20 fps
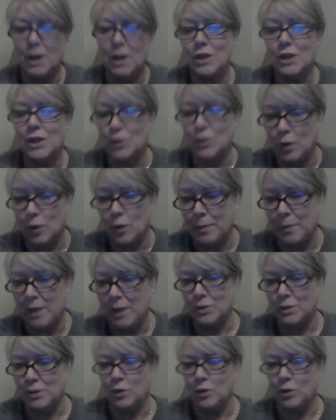Scorpio,
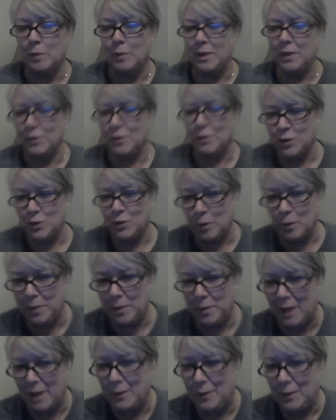Scorpio,
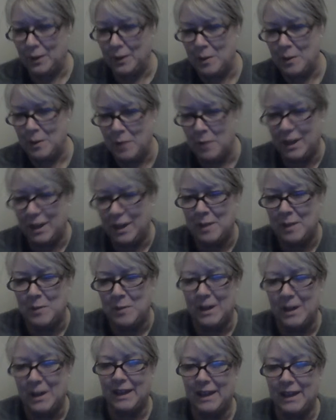Scorpio. Good morning. Good
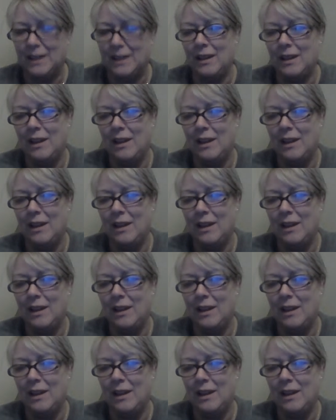morning.